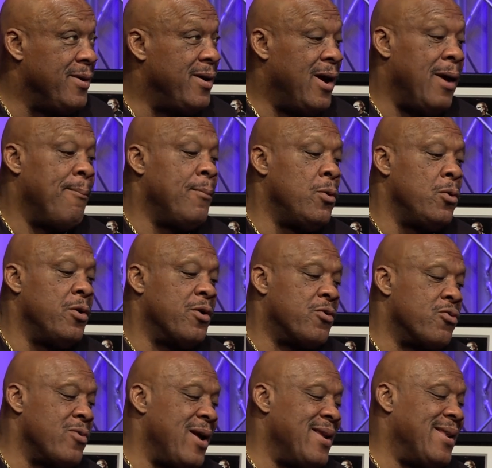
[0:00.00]
And Moolah
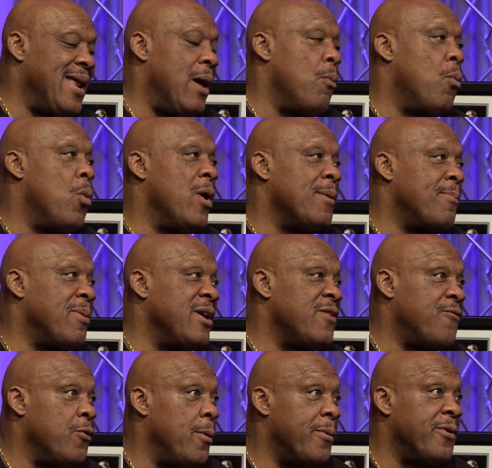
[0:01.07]
created that one place
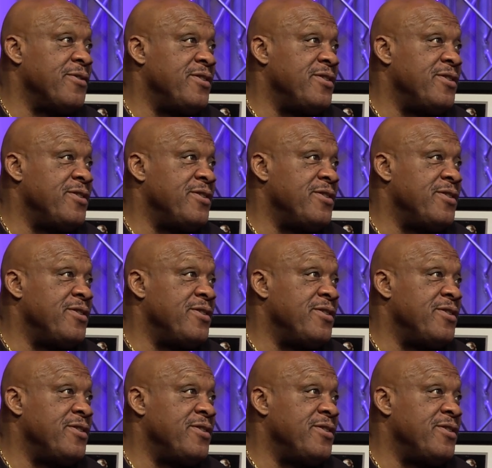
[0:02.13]
for them because